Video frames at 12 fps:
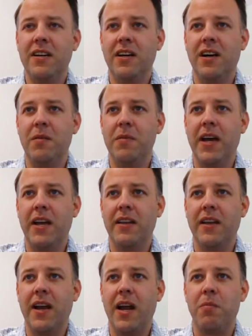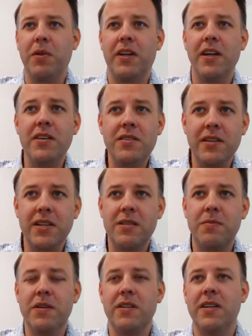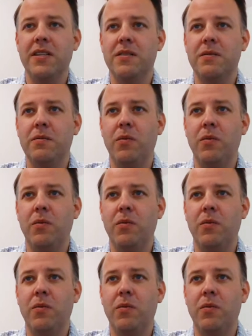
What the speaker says: that application experience,